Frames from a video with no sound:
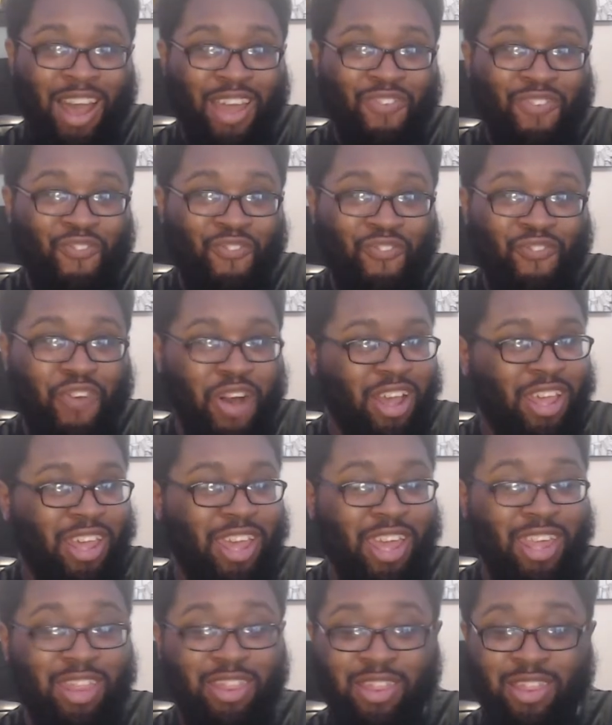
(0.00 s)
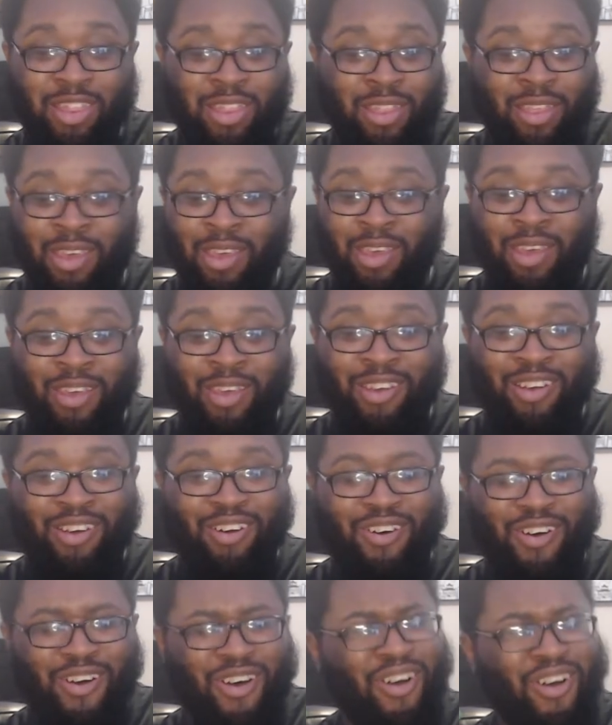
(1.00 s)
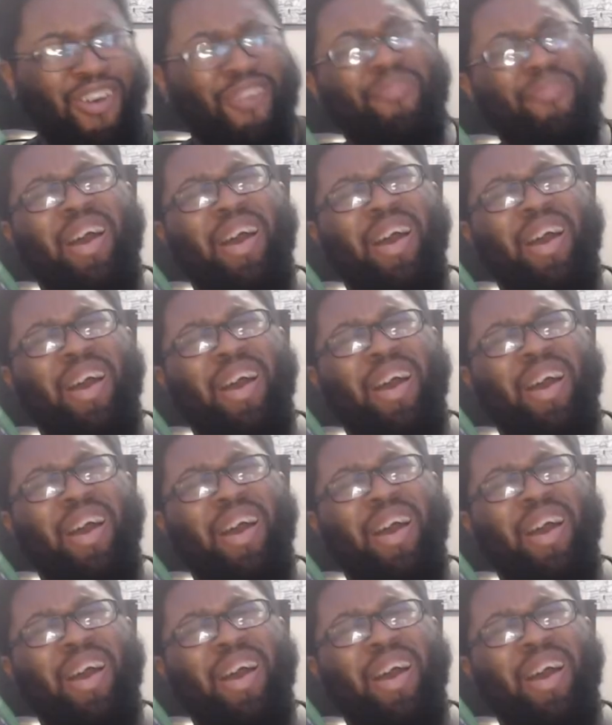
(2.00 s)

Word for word: I fucking. Oh